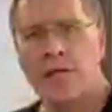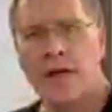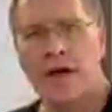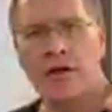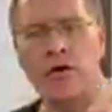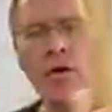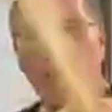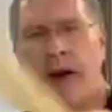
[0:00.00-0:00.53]

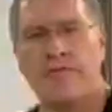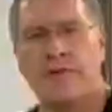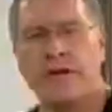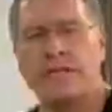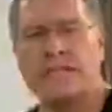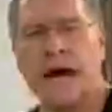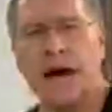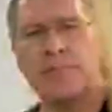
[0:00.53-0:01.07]
And, and you
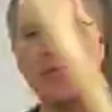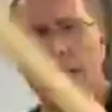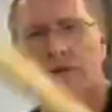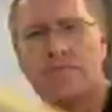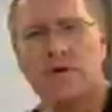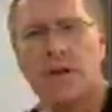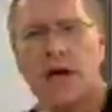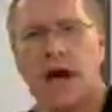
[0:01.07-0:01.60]
have to adopt
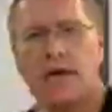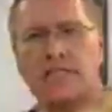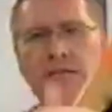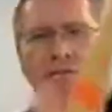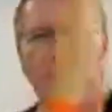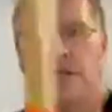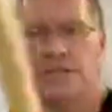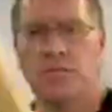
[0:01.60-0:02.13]
that
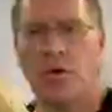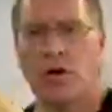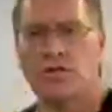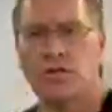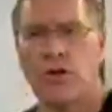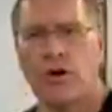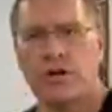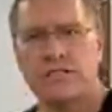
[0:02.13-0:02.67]
philosophy as a martial